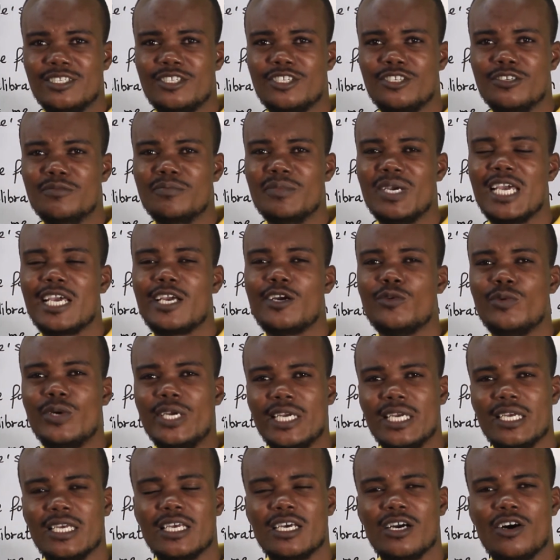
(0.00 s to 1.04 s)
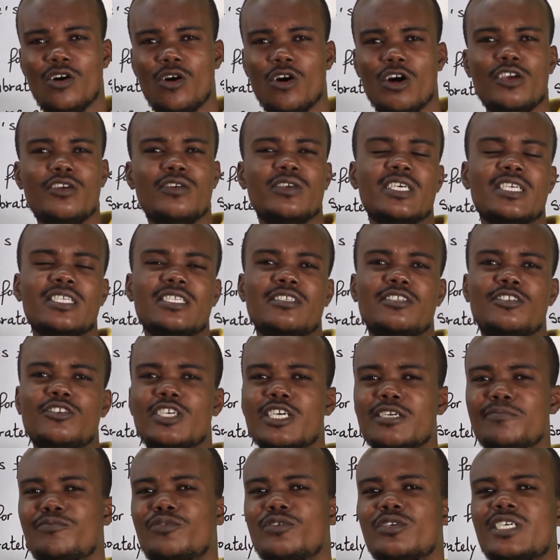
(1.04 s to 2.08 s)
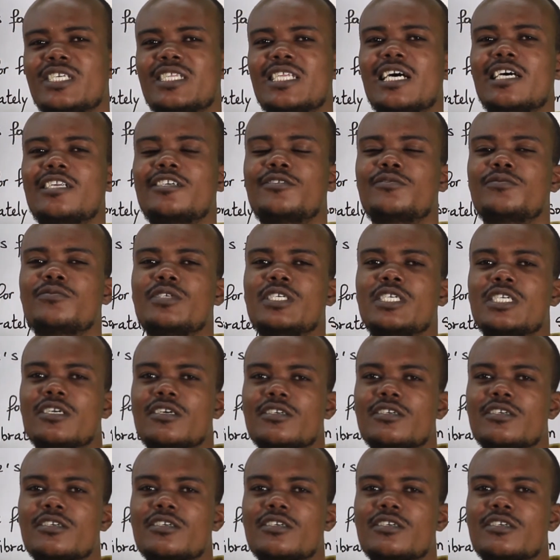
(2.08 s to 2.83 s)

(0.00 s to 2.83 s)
To make we. Or you can put another we,